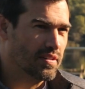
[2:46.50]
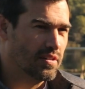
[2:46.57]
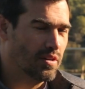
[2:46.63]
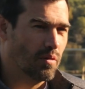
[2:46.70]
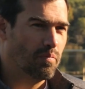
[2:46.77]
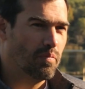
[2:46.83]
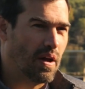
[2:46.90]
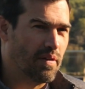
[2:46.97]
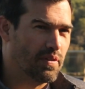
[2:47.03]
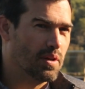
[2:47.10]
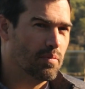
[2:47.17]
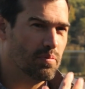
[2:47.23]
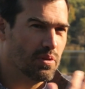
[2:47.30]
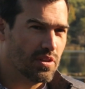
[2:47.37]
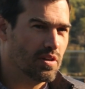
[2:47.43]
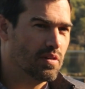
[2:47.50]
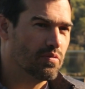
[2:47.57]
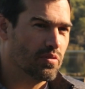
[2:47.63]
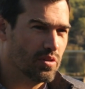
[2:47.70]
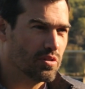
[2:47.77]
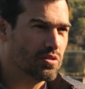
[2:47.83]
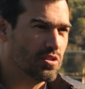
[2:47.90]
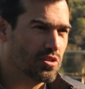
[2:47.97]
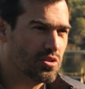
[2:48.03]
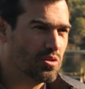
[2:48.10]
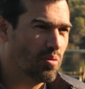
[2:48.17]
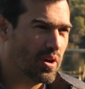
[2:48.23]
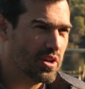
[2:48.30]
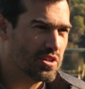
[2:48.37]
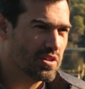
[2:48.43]
you know, having empathy for their
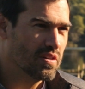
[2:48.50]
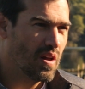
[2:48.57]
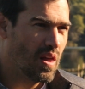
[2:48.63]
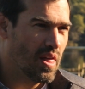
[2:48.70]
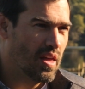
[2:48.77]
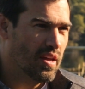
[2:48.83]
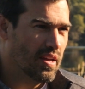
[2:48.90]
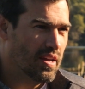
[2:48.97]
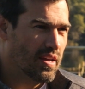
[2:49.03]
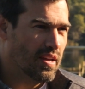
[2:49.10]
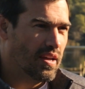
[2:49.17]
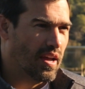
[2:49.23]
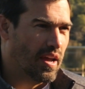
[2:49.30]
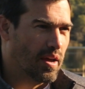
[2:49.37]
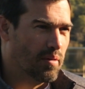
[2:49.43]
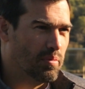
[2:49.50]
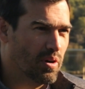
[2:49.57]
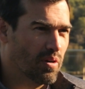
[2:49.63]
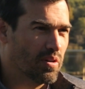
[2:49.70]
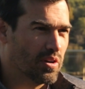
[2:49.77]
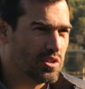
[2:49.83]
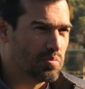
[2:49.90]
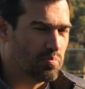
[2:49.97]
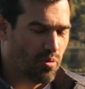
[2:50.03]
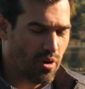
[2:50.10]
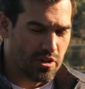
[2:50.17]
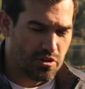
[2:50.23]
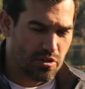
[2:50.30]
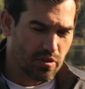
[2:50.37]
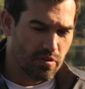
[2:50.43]
situation, and being able to
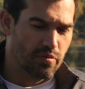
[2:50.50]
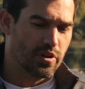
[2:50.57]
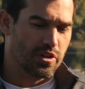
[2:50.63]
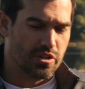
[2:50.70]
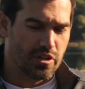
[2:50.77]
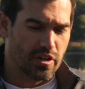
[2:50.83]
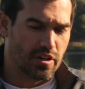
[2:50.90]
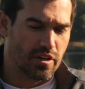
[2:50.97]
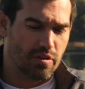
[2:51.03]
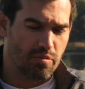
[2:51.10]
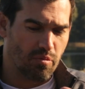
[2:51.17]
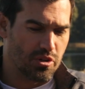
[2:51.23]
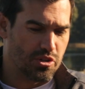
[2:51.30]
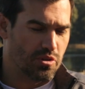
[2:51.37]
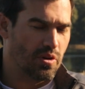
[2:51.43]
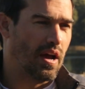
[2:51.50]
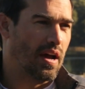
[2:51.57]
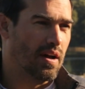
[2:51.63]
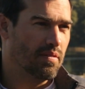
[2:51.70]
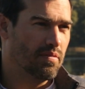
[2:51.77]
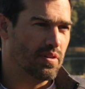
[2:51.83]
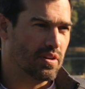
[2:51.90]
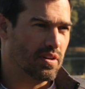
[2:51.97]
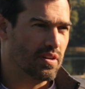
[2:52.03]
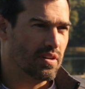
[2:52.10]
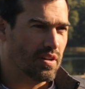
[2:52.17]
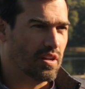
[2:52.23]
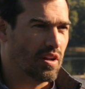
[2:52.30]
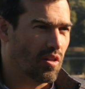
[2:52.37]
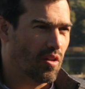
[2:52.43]
express your vision and what you have in,
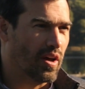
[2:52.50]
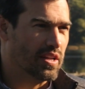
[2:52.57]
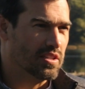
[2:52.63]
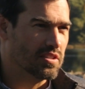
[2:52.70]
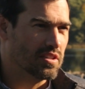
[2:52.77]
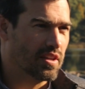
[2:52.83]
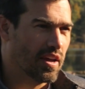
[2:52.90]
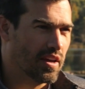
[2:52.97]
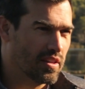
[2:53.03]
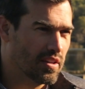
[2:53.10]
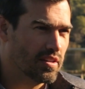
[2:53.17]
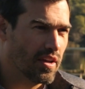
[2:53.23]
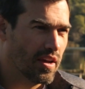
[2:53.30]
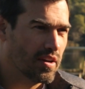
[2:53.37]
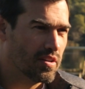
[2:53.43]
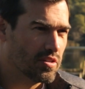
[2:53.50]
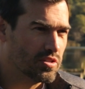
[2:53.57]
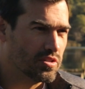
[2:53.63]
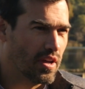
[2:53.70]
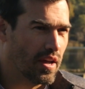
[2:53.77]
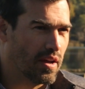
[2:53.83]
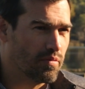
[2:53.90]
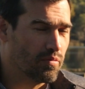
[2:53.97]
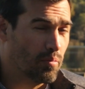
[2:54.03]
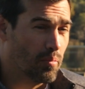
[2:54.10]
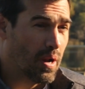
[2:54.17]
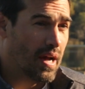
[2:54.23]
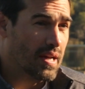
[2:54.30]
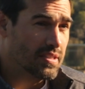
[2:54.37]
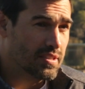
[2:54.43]
in a lens that they that they understand. From
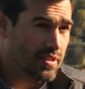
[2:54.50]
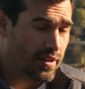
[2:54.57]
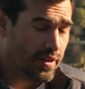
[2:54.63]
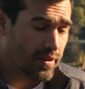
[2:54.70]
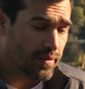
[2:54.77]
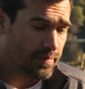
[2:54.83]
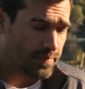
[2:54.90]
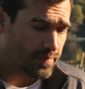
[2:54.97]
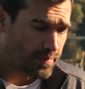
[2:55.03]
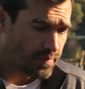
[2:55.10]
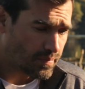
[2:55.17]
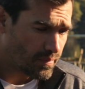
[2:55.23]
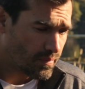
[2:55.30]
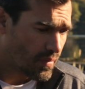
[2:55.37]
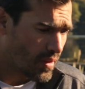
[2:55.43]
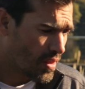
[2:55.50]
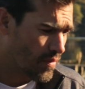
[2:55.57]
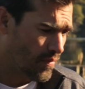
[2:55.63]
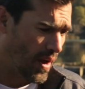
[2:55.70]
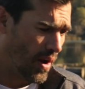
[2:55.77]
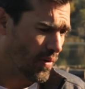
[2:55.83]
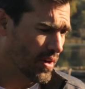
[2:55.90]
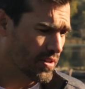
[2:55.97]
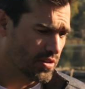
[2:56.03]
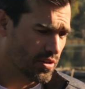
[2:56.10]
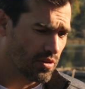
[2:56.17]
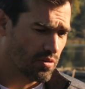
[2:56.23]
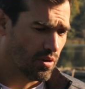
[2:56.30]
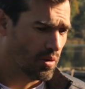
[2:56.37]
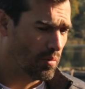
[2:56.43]
what I see, the Valley has an
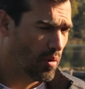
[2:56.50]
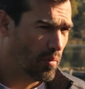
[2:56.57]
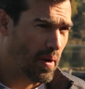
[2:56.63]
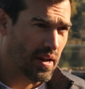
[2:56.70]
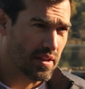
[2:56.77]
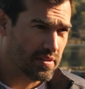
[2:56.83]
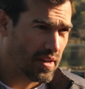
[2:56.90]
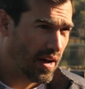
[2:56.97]
incredible amount of